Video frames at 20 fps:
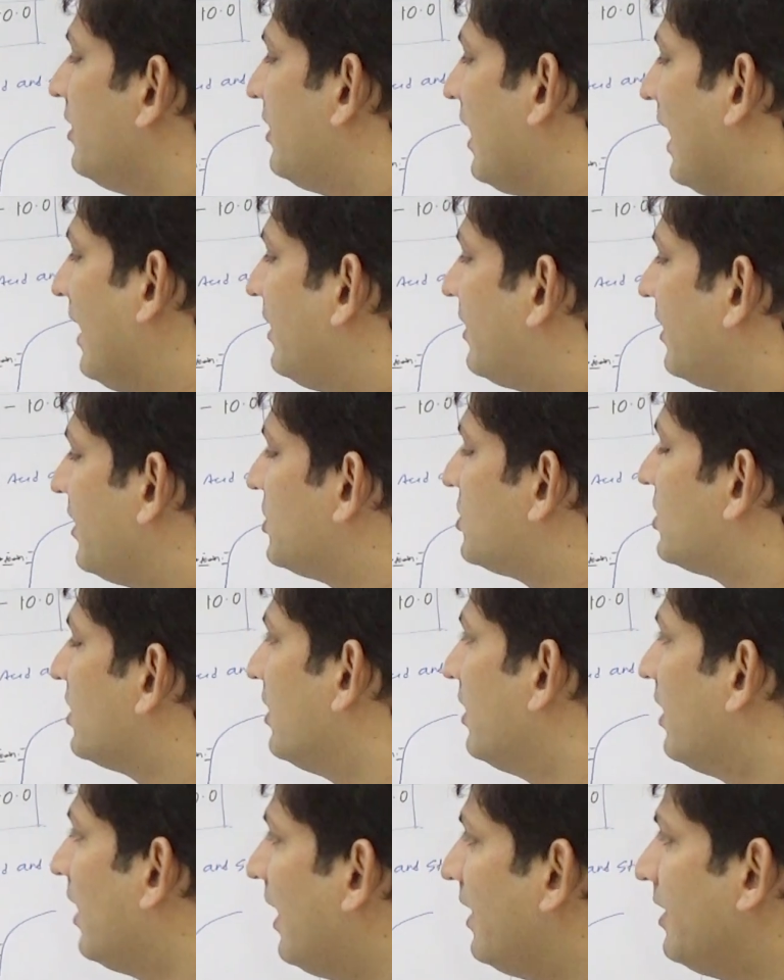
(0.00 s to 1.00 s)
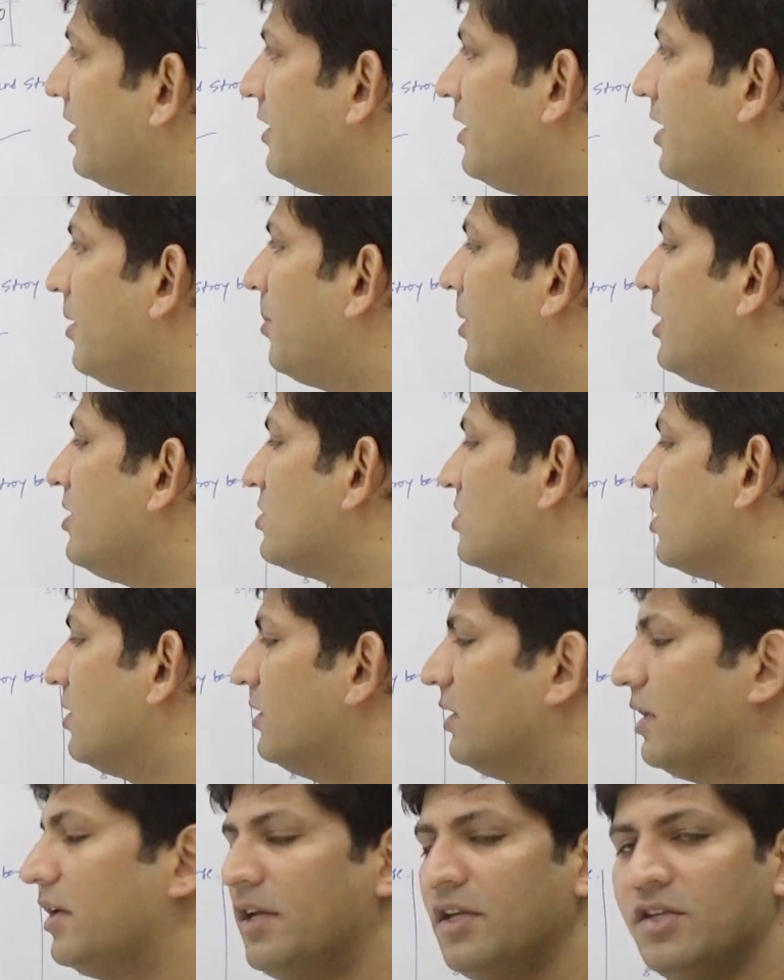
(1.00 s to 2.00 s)
titration, and it depends
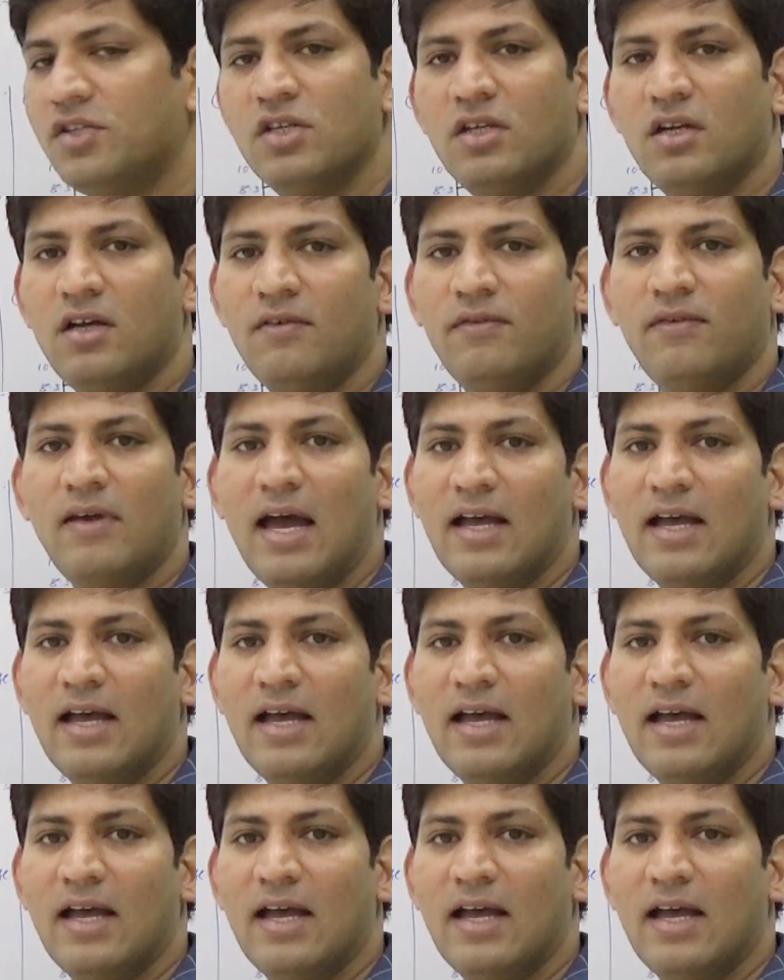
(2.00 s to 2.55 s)
on the nature of